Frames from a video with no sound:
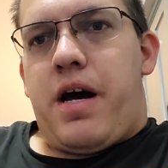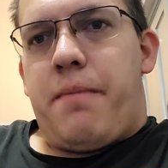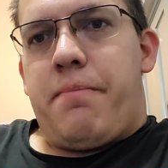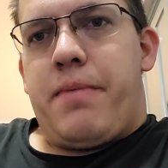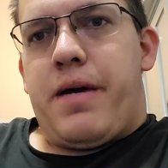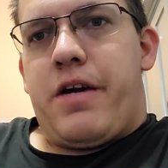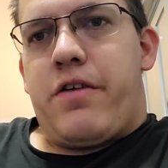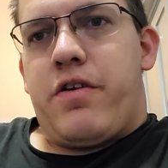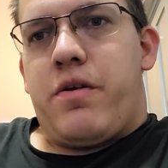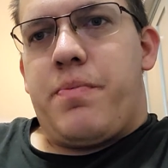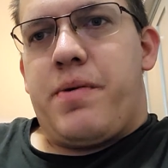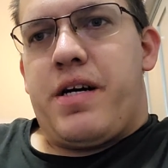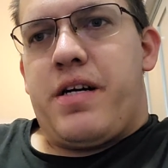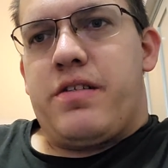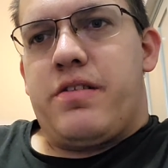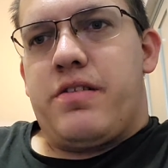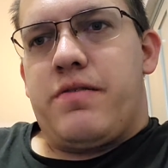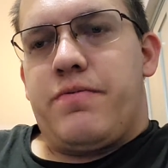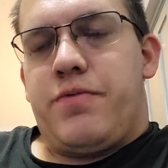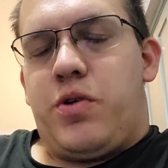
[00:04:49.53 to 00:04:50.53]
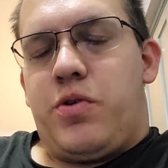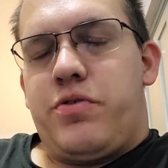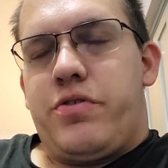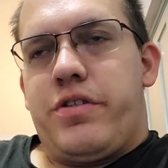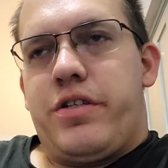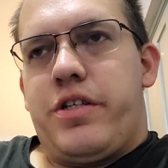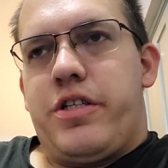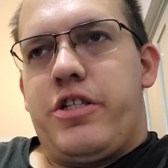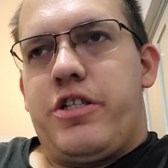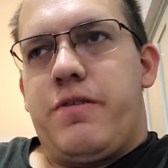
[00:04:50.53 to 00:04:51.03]
battery positive
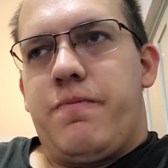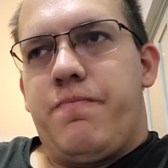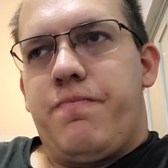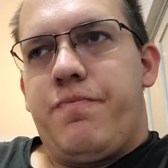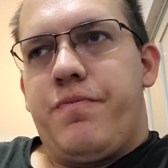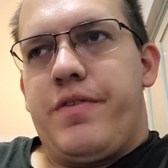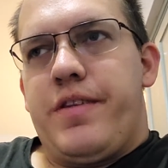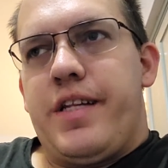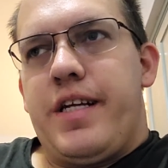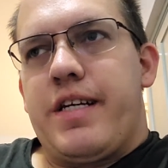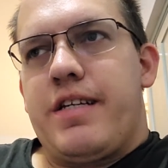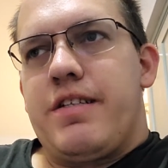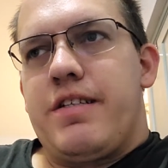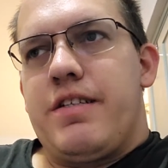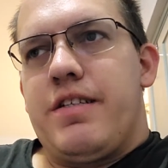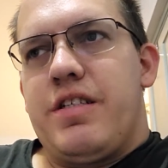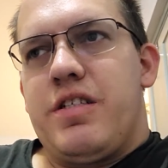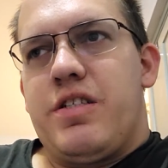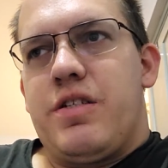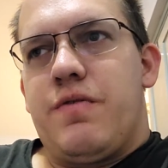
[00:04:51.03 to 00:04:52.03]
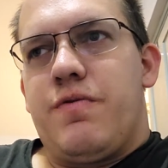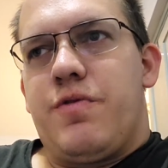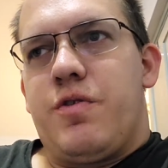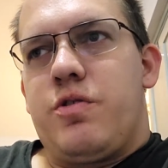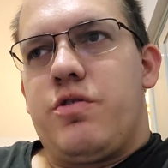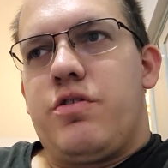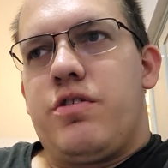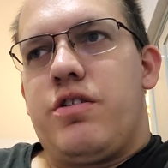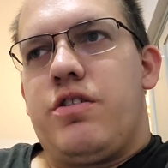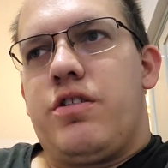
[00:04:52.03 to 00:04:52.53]
voltage, ignition
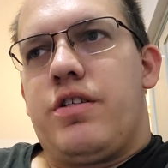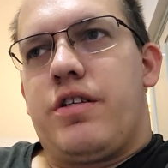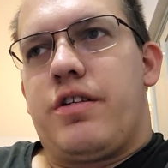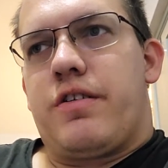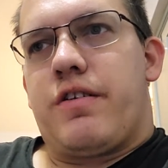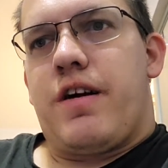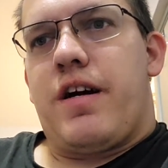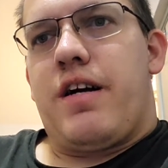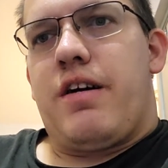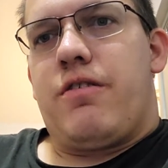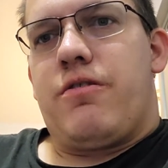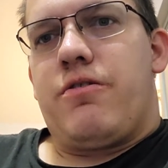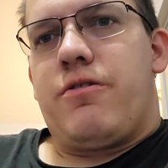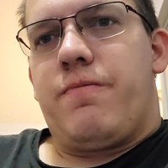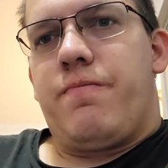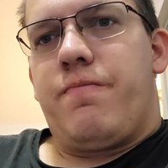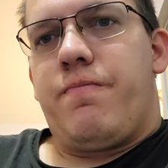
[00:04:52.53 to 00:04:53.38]
voltage, and ground.